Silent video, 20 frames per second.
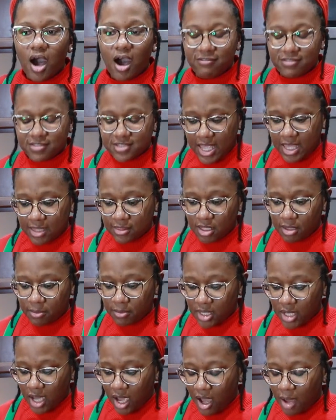of
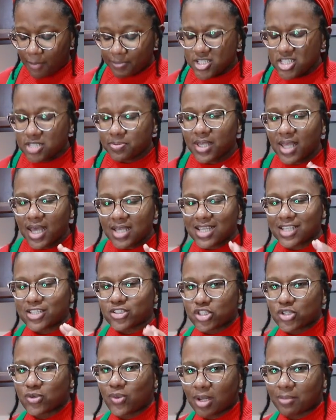xanthan gum just because I
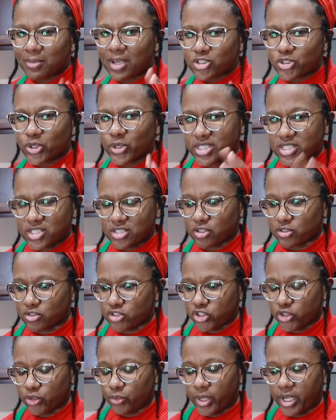do want to make sure this is a
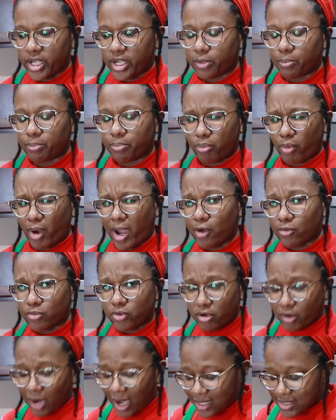chewier brown
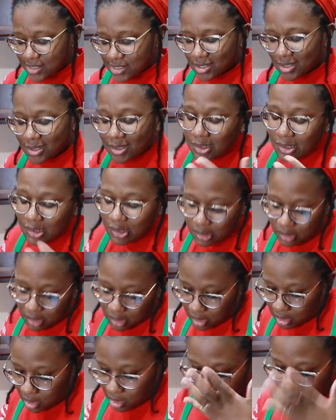crust.
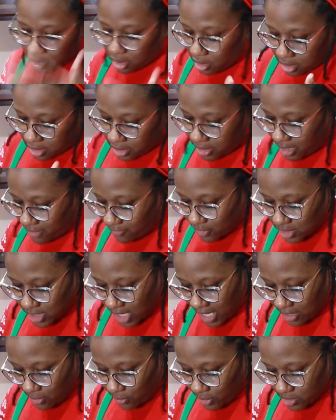Give or
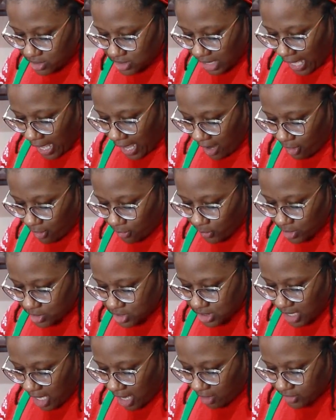take, we'll see how
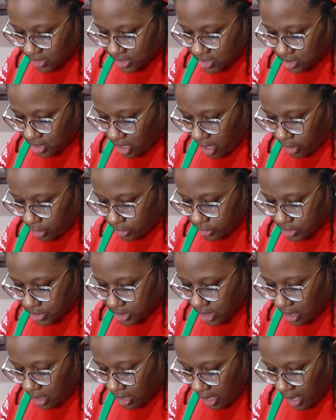this
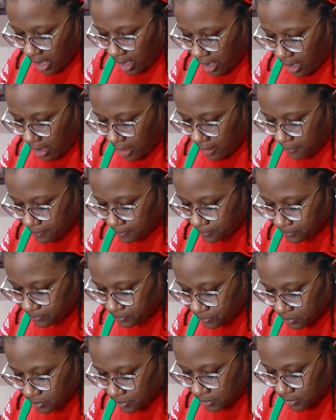goes.
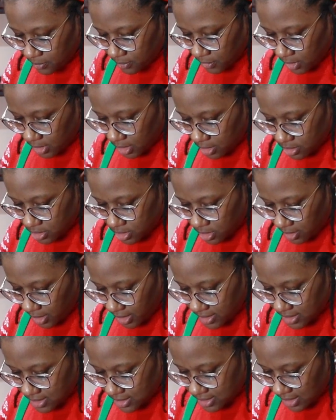So
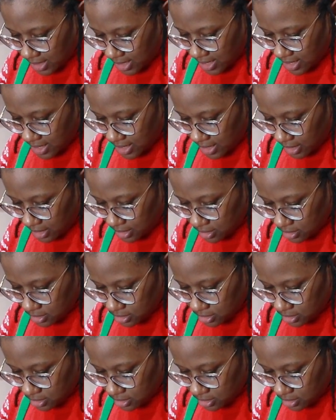let's see.